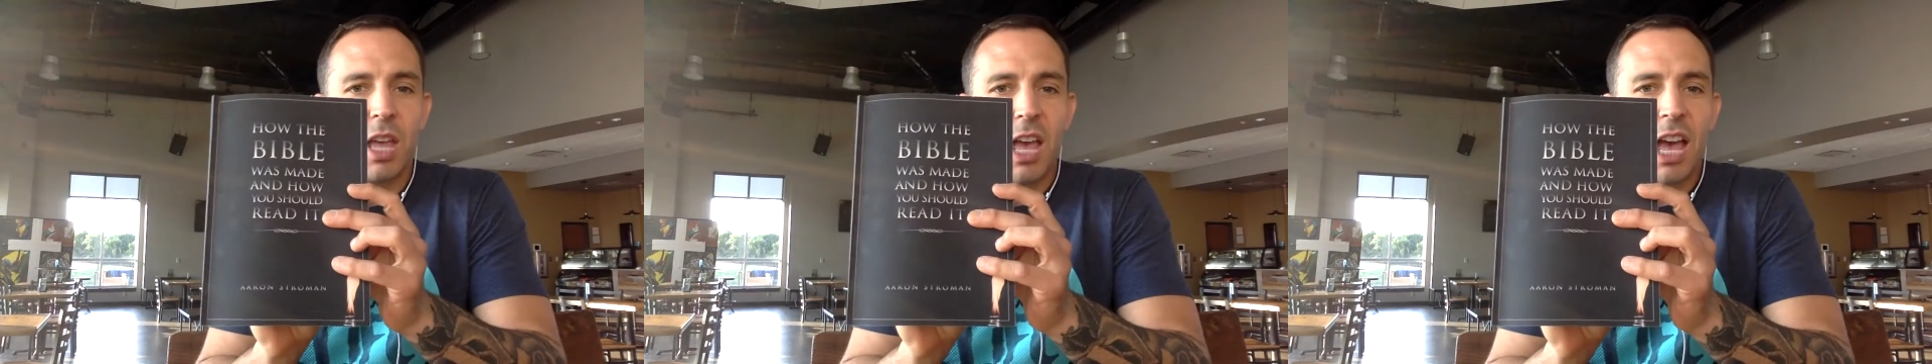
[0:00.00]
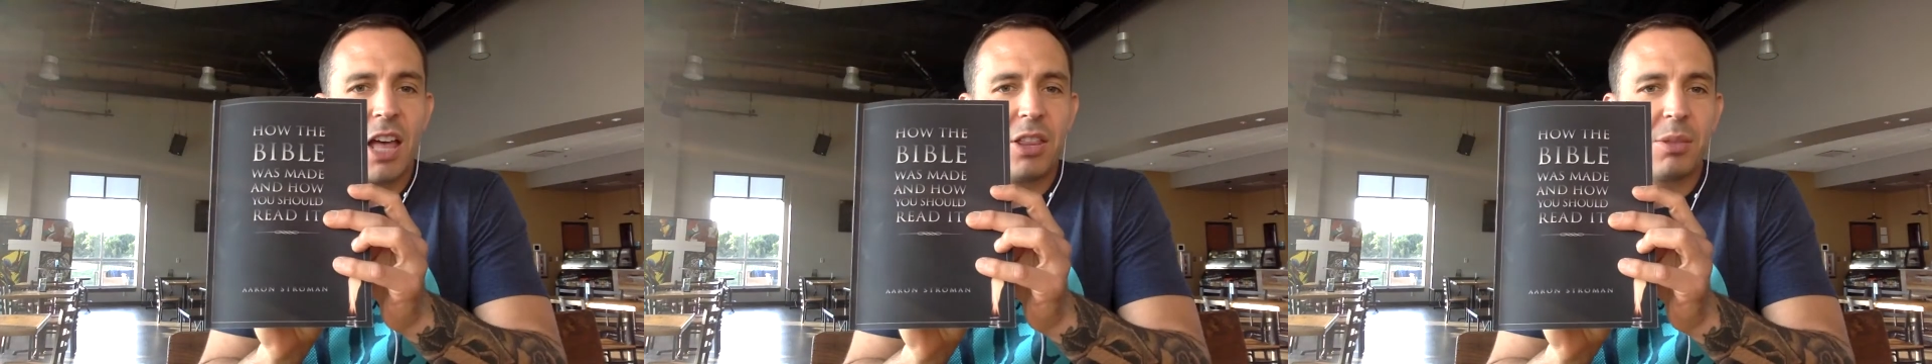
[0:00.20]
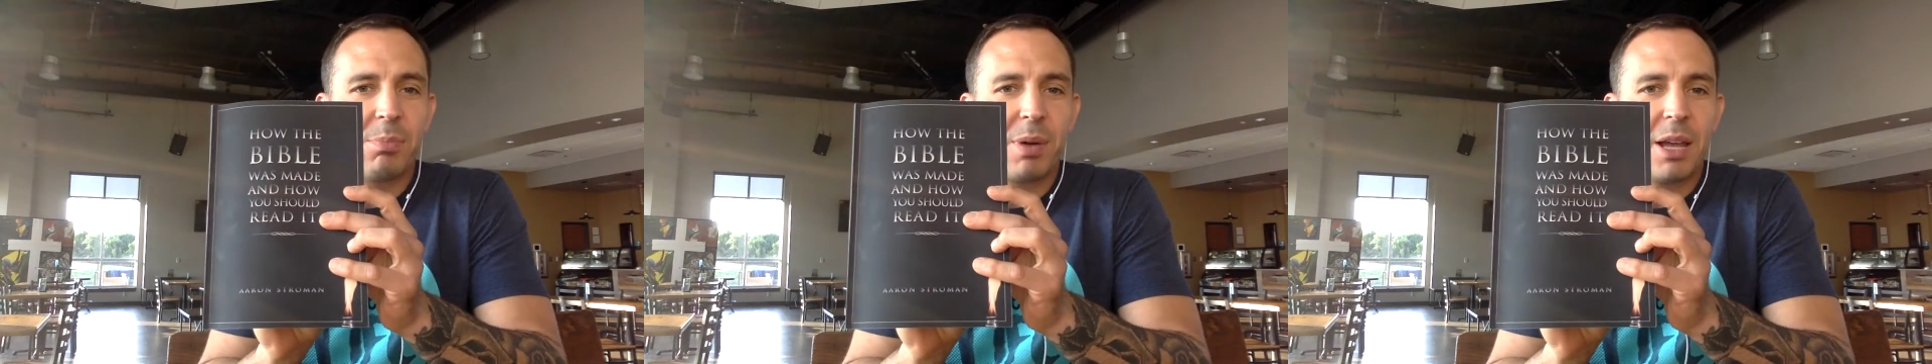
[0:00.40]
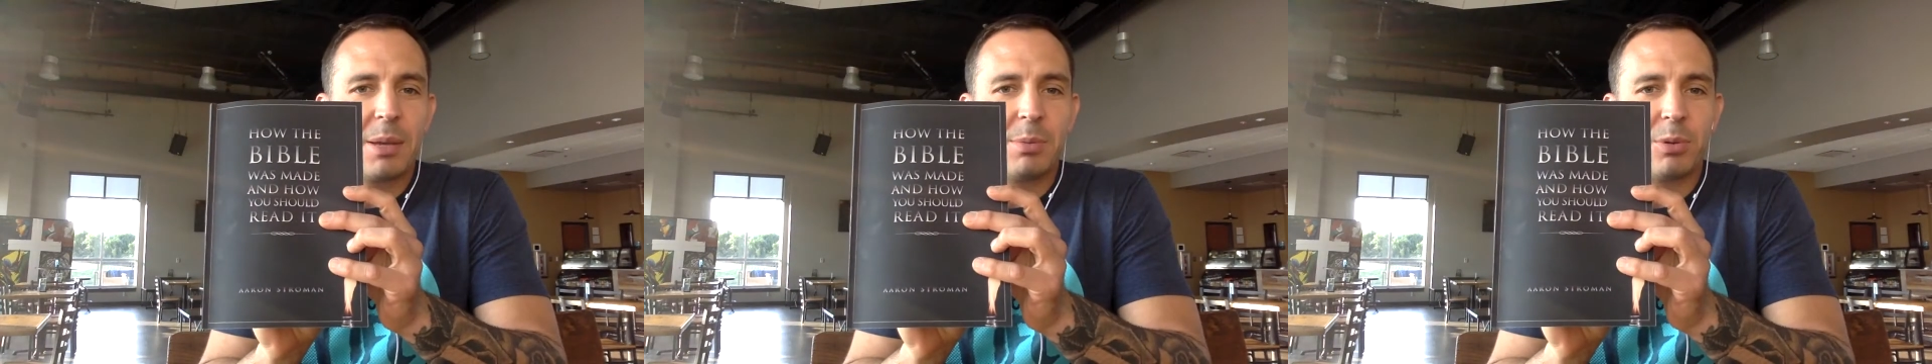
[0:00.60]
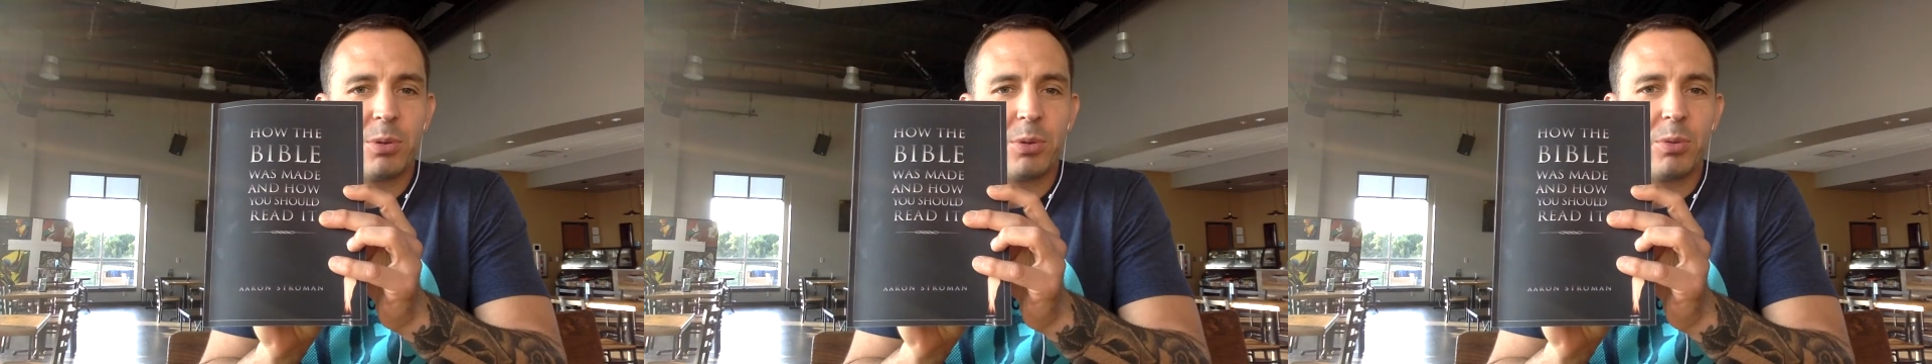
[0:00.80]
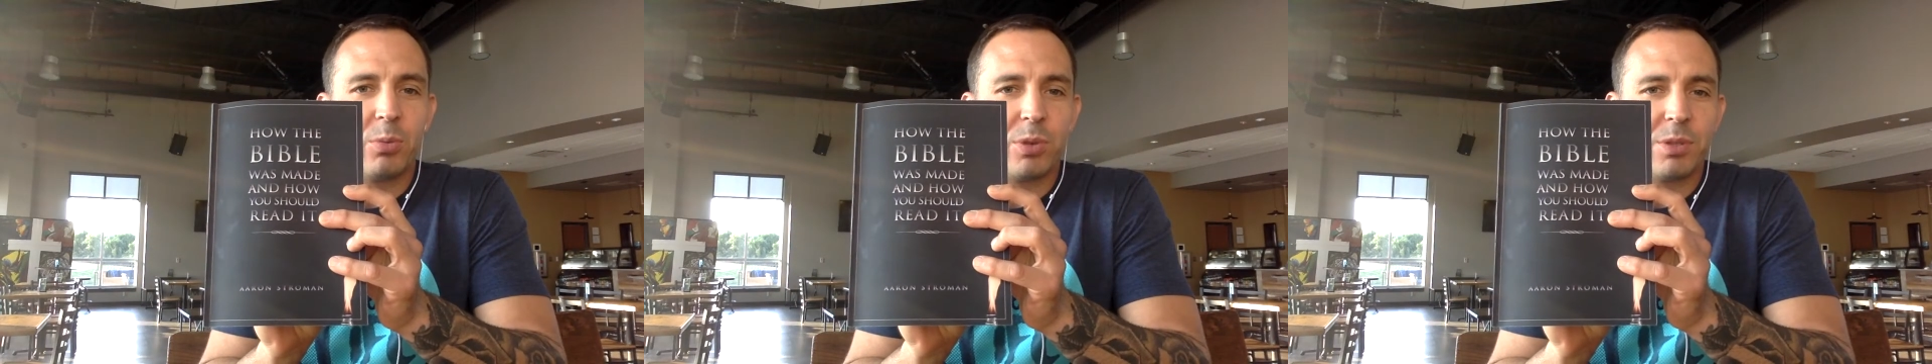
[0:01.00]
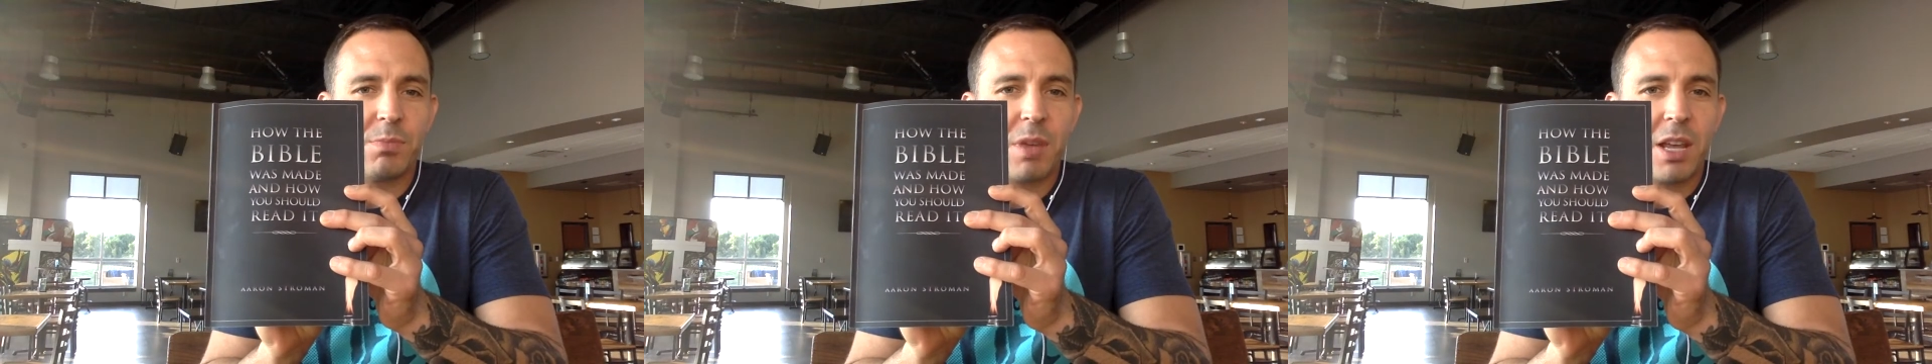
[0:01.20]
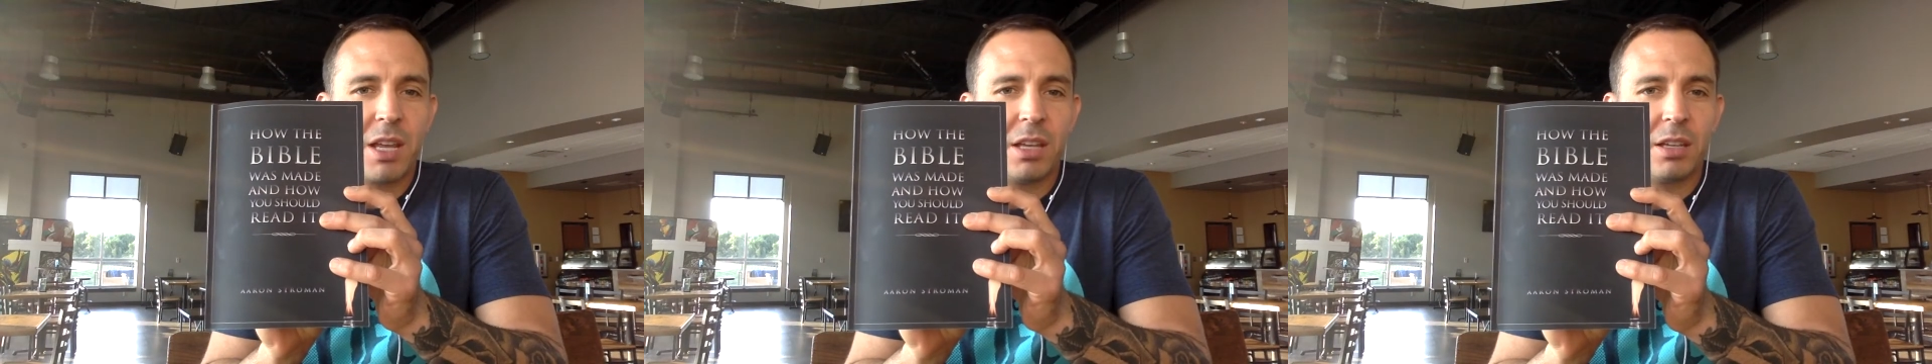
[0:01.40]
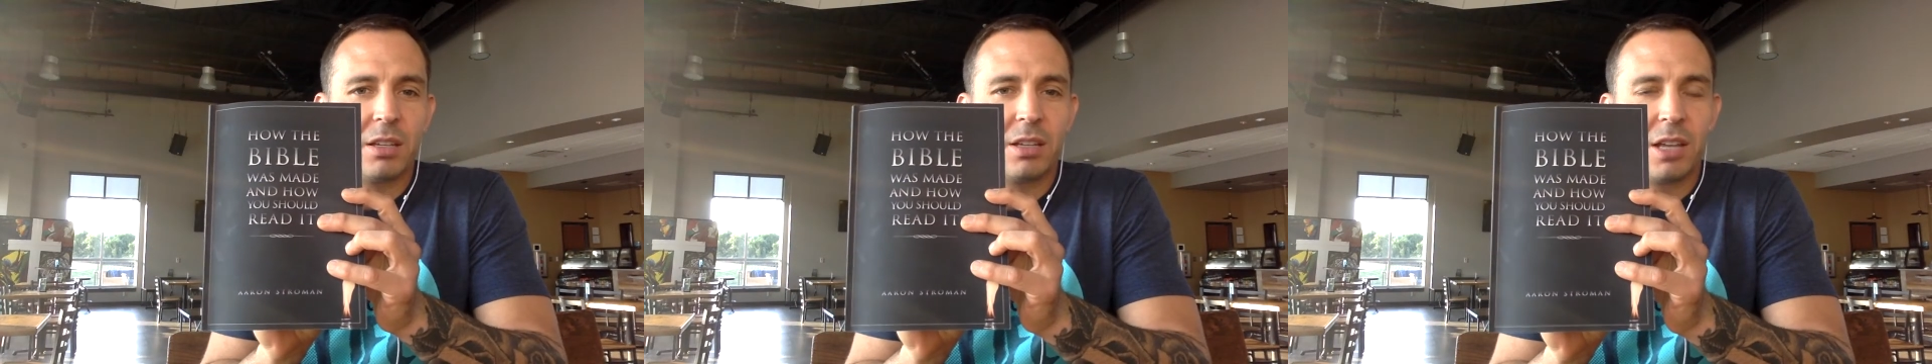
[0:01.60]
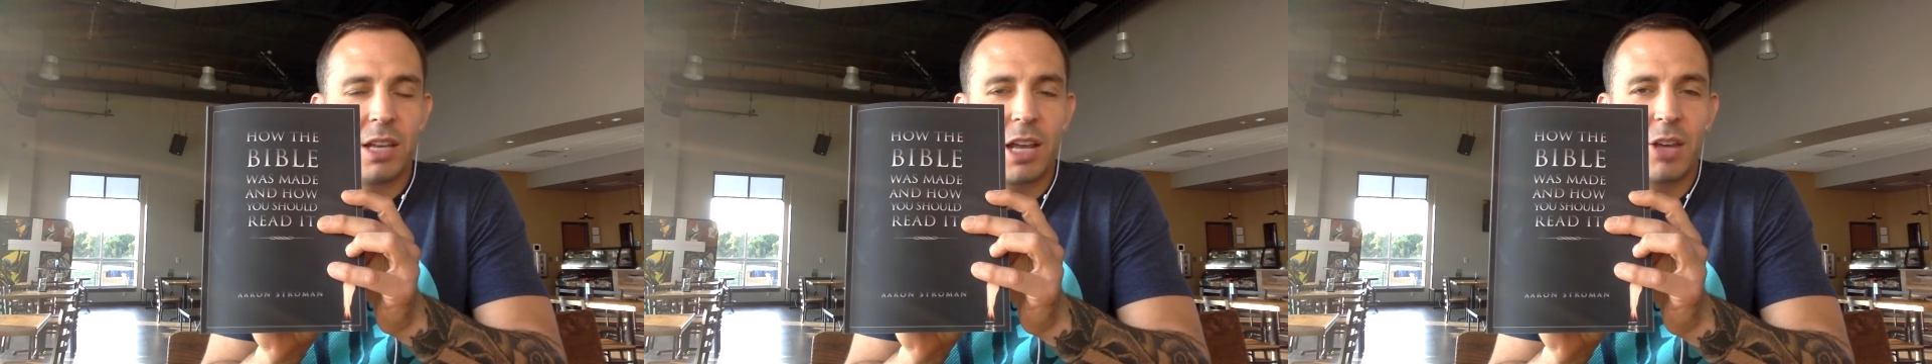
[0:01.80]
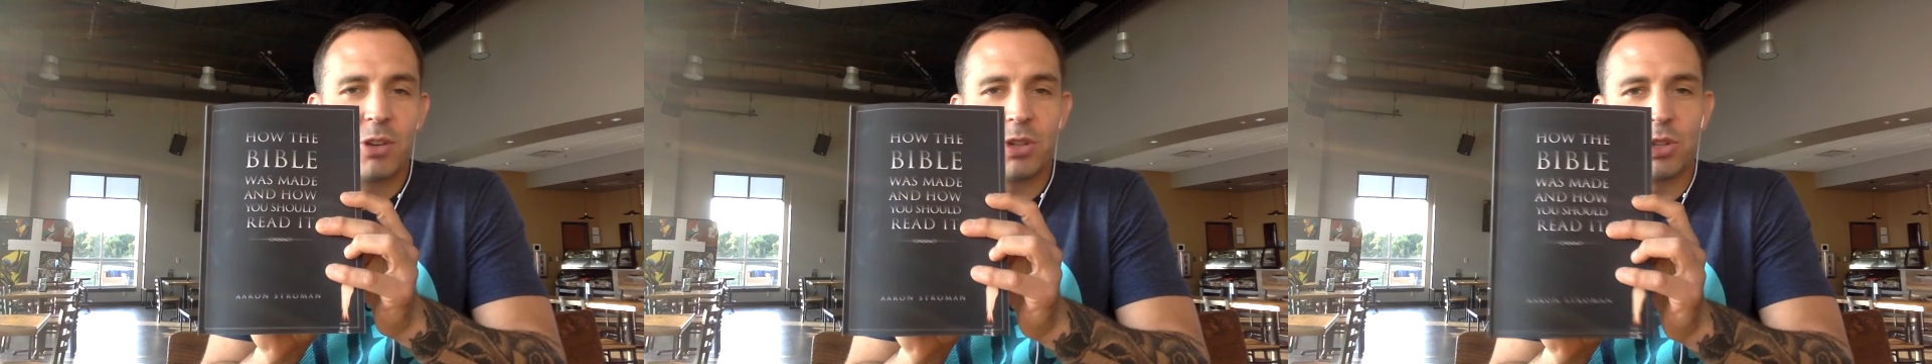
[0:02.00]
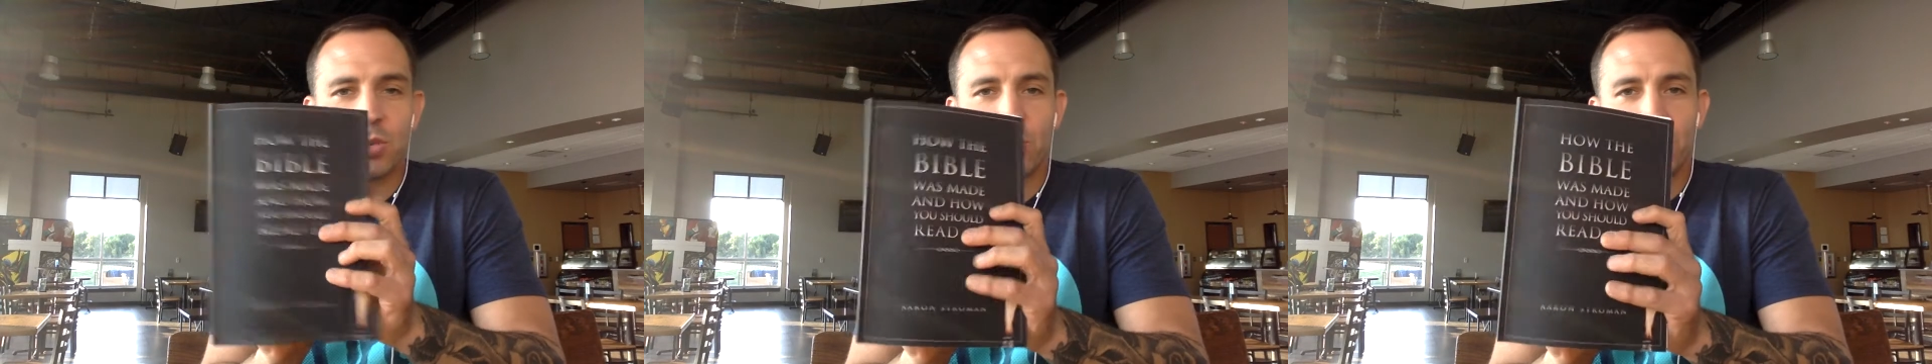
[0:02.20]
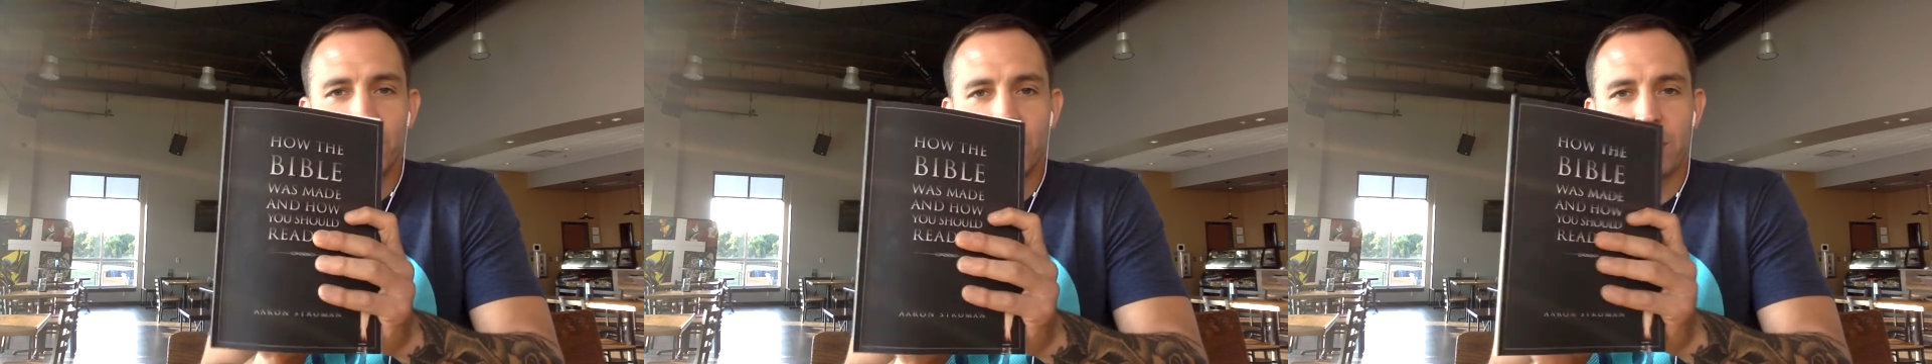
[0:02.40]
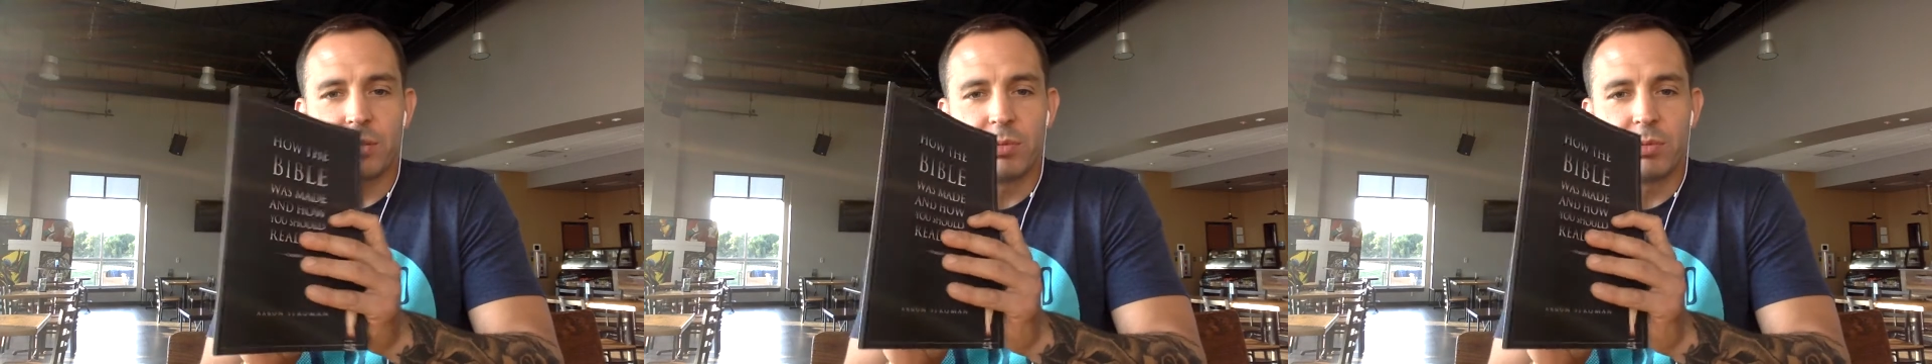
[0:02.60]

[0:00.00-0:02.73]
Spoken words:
how the Bible was made and how you should read it,